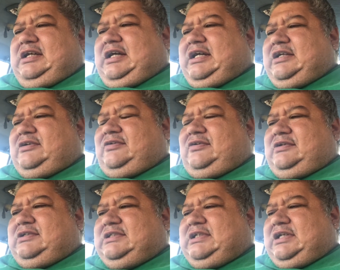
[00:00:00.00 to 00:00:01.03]
And, of
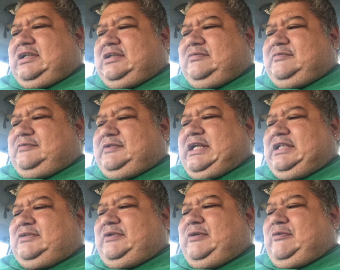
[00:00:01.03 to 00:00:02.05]
course,
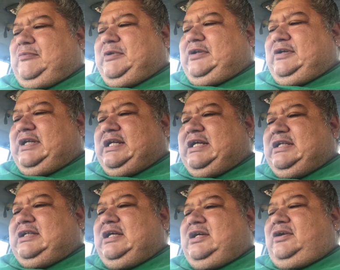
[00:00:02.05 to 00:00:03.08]
next week we'll be looking
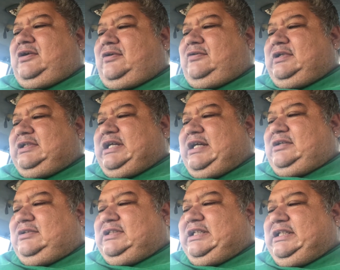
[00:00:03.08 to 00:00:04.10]
at golden
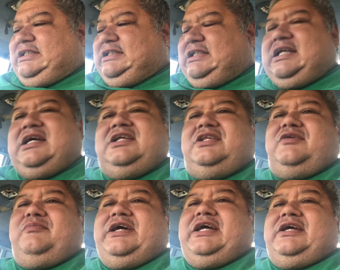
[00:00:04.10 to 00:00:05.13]
candlesticks and the
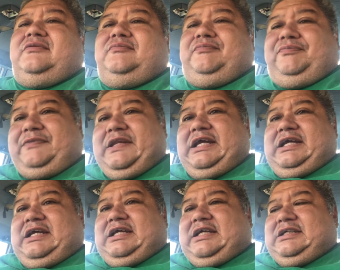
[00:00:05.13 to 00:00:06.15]
man
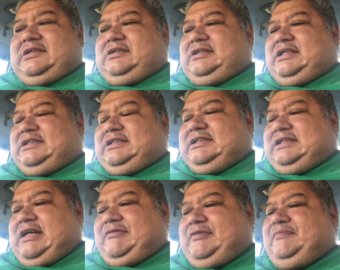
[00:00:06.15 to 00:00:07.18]
in Lesson
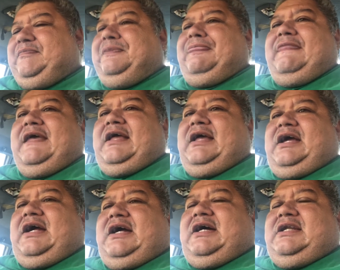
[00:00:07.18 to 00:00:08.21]
7.
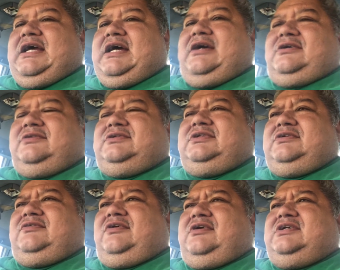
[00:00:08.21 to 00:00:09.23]
Now,
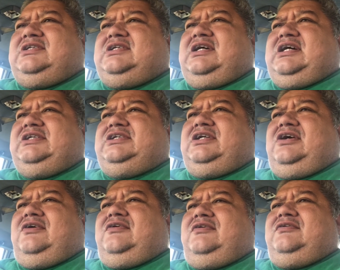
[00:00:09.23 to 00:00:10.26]
of course, as you
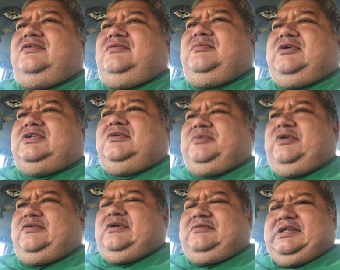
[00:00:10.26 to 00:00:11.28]
know, most of the
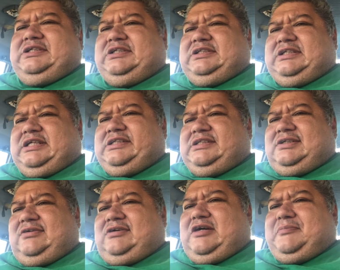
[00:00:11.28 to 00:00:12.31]
book of Revelation things is
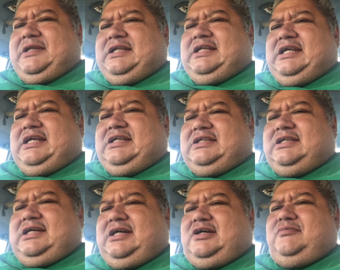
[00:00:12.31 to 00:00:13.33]
going to happen in the end of
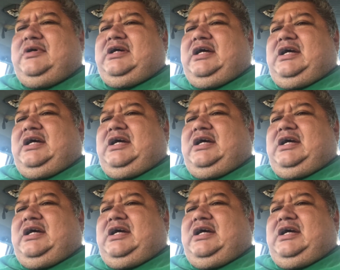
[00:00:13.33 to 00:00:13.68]
time